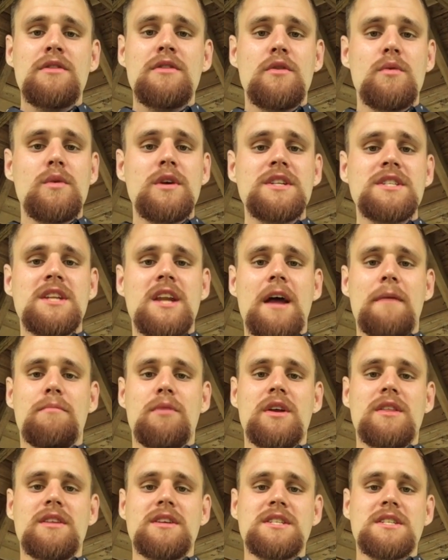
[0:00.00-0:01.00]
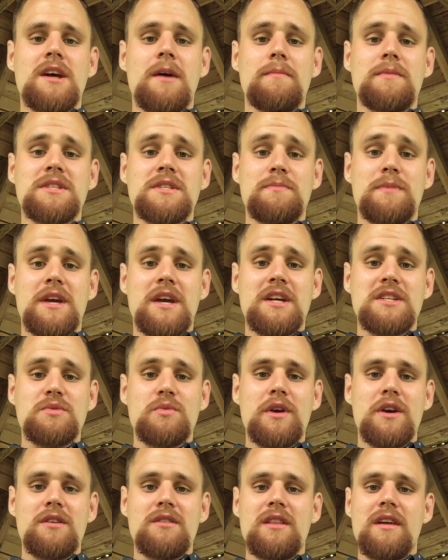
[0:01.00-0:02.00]
The reason I bring this up is because
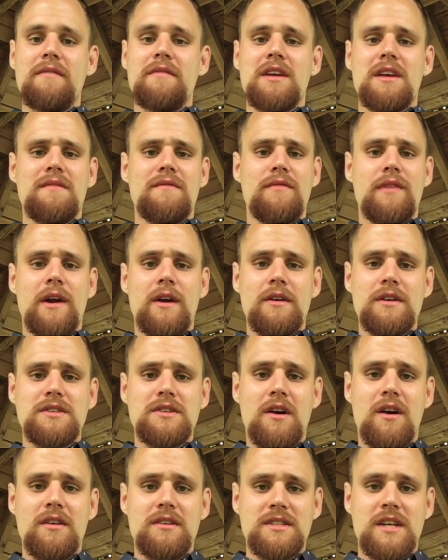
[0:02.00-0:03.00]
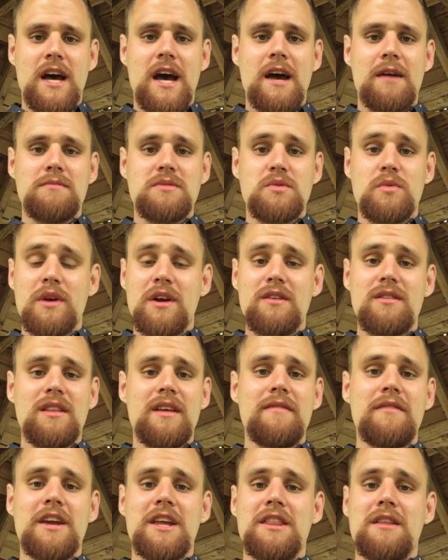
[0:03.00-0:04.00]
we are living in very dark times. We are
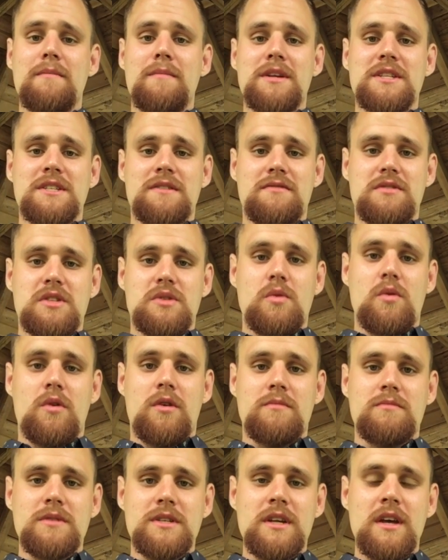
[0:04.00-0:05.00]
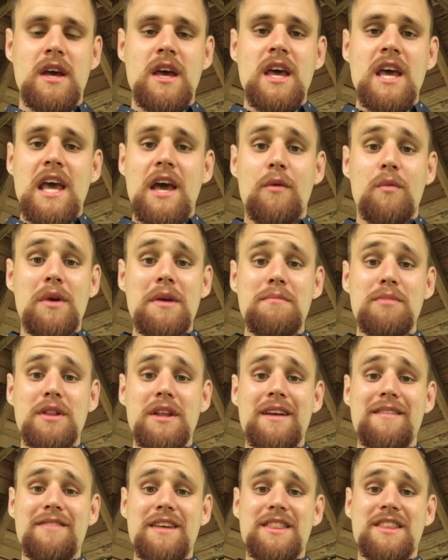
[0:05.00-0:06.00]
living in the midst of storms, and we
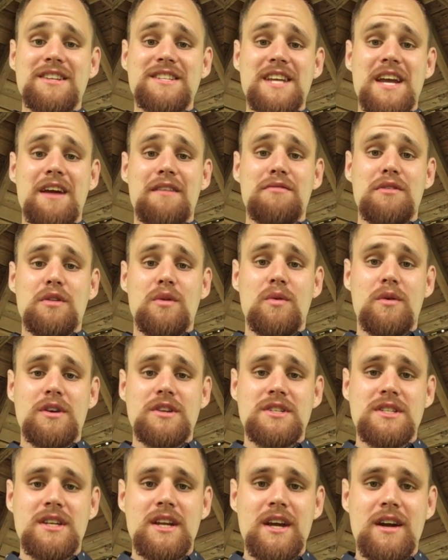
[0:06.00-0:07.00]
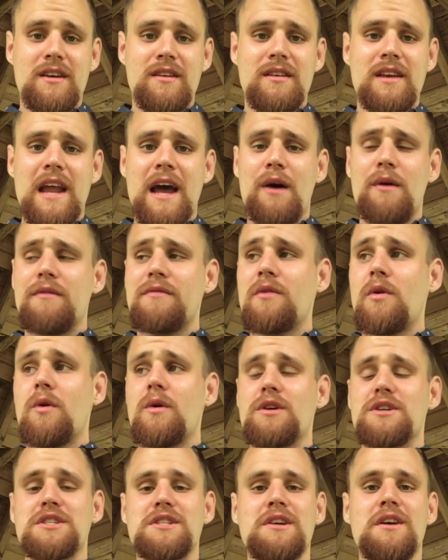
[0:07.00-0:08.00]
believe that the day of the Lord is near. Now, of
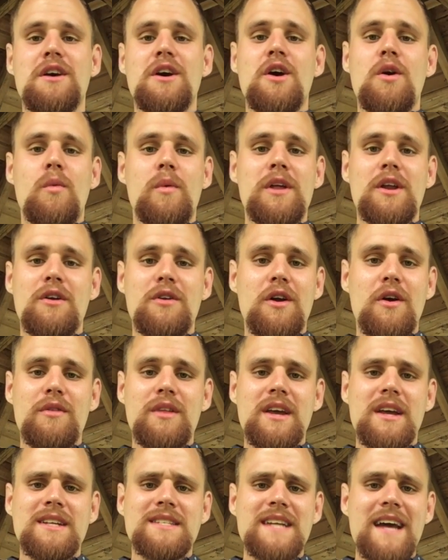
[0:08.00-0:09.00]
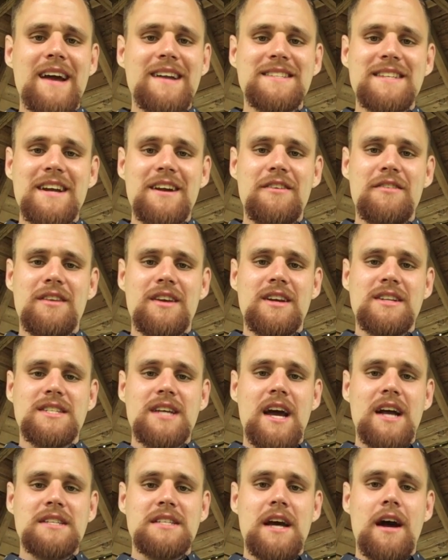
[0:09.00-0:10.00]
course, we don't know the exact day or the
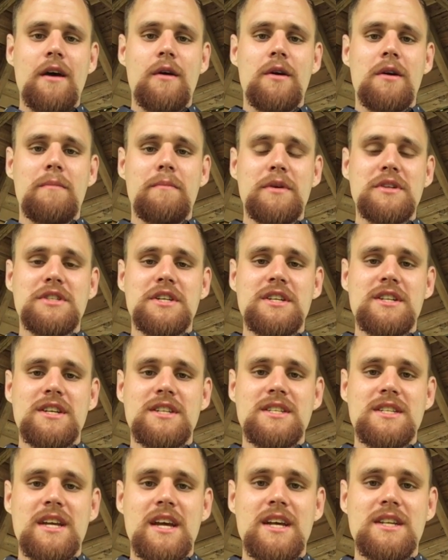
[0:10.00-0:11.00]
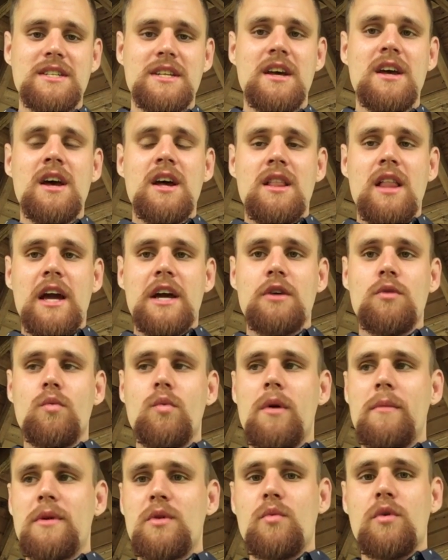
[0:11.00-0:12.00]
exact hour, but Jesus says, like a
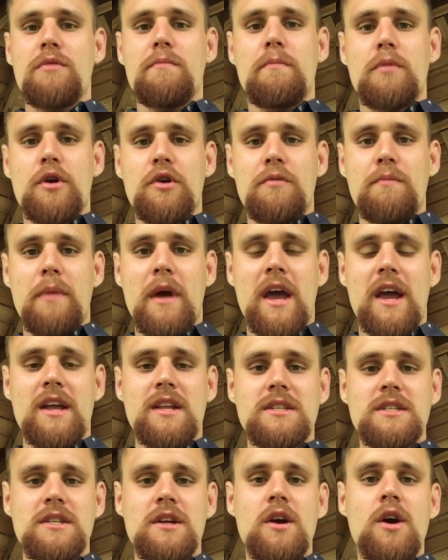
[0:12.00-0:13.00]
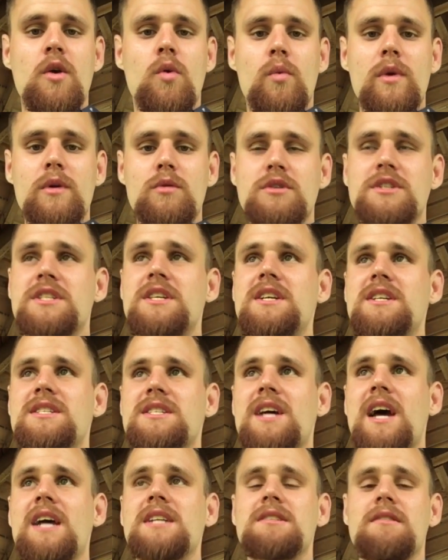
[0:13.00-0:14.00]
woman with birth pains, we will see
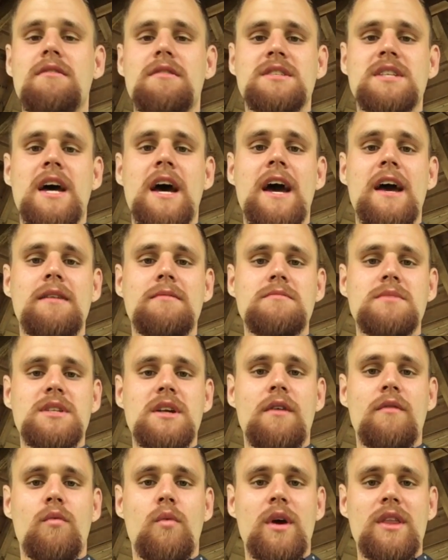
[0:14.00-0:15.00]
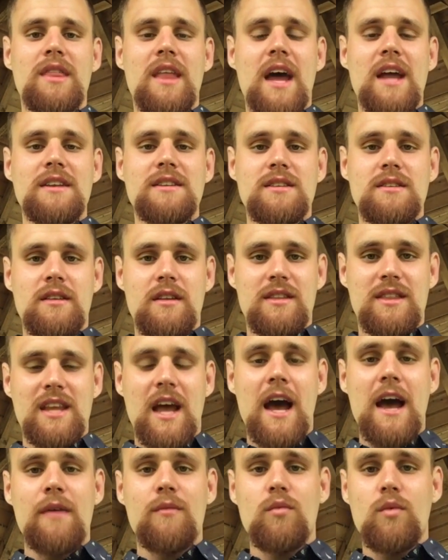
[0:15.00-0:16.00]
signs of the times of when that
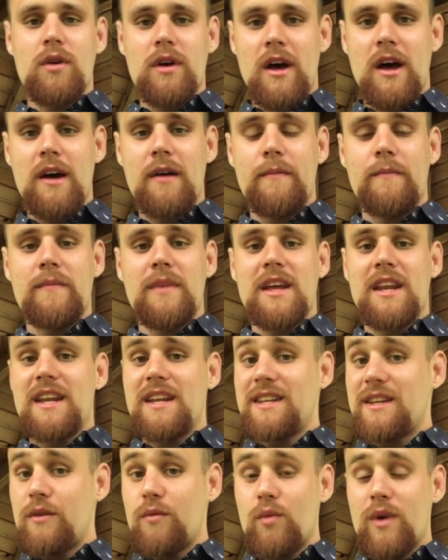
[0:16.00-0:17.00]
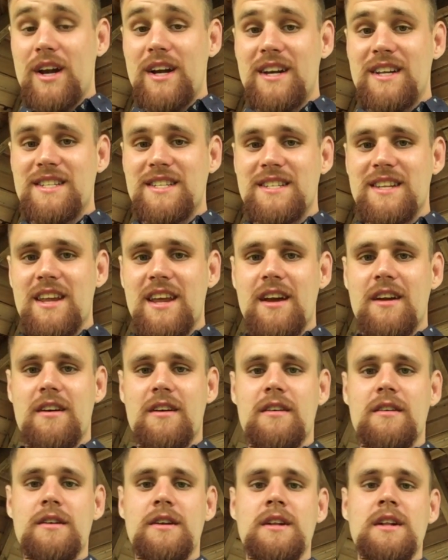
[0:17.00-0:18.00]
time will come and when it is
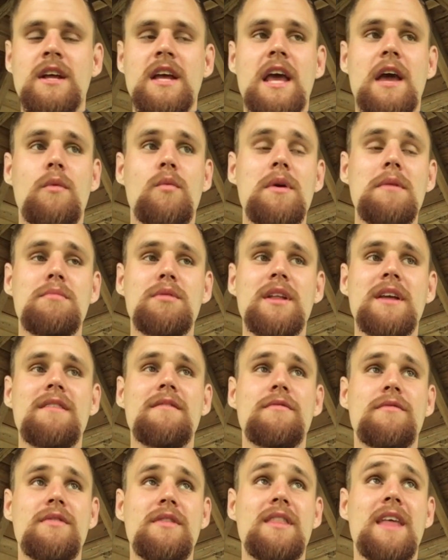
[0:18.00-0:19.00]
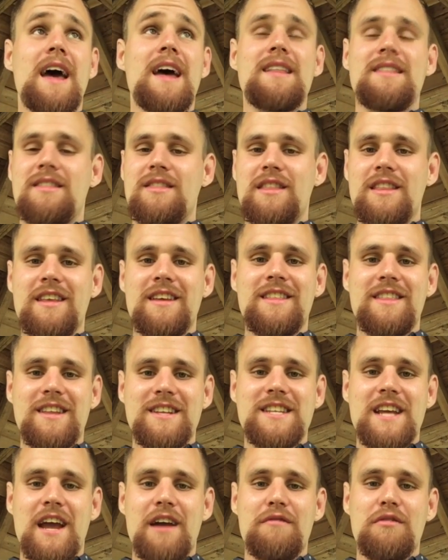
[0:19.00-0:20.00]
near. And we believe that the
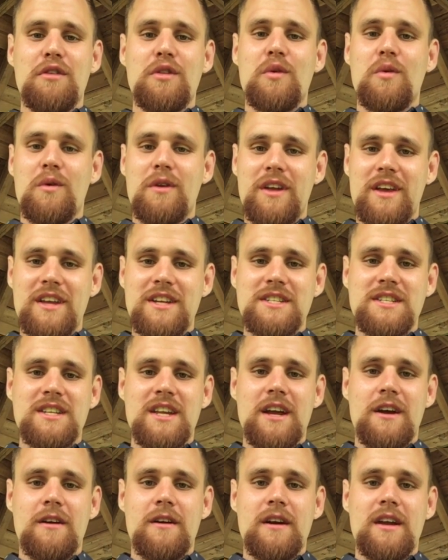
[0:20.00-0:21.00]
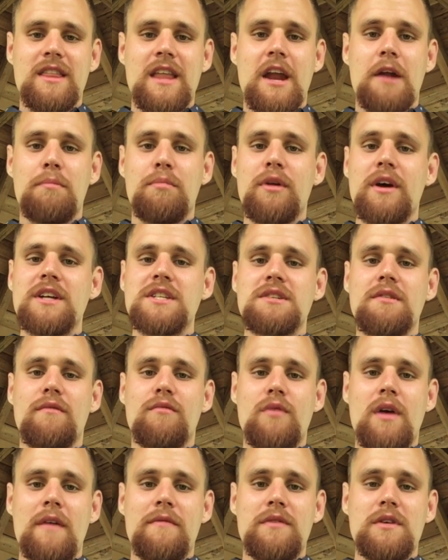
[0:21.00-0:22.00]
day of the Lord is near, and that a place
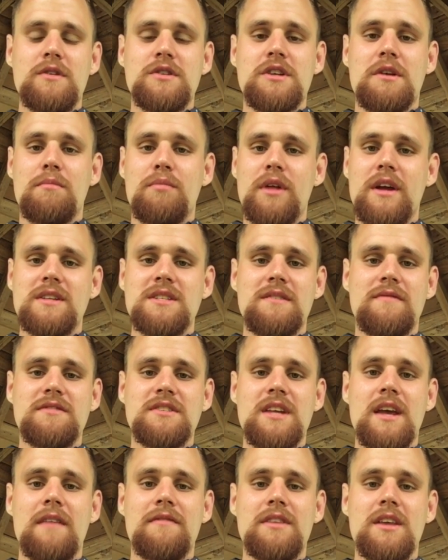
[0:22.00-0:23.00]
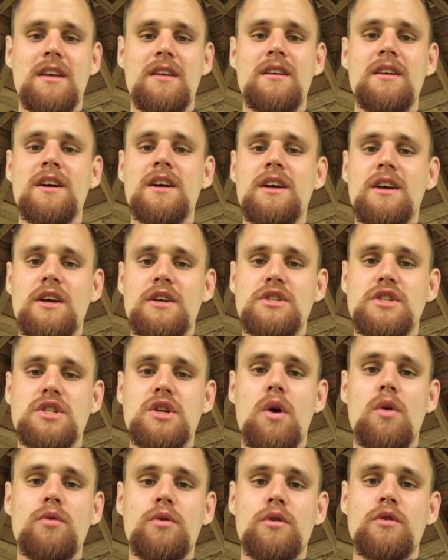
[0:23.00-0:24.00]
of refuge and a place of safety is
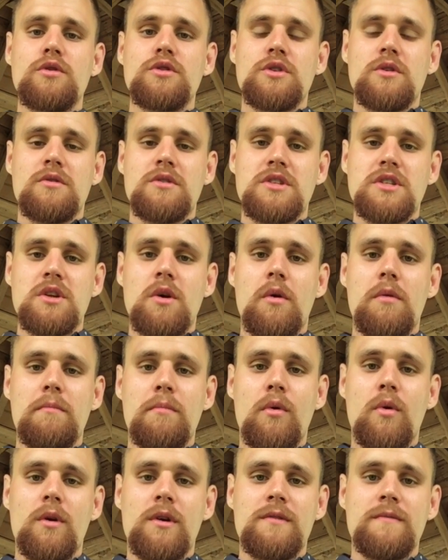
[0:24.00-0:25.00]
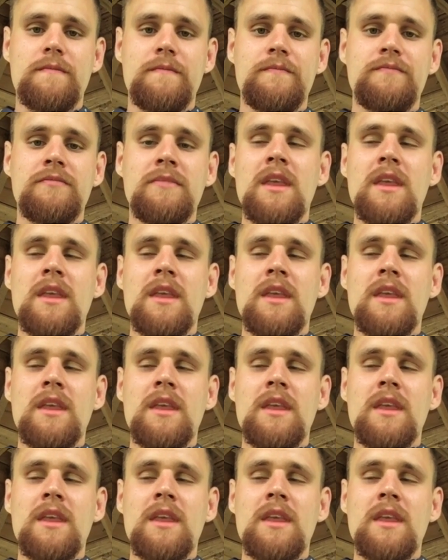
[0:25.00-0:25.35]
so crucial and so important.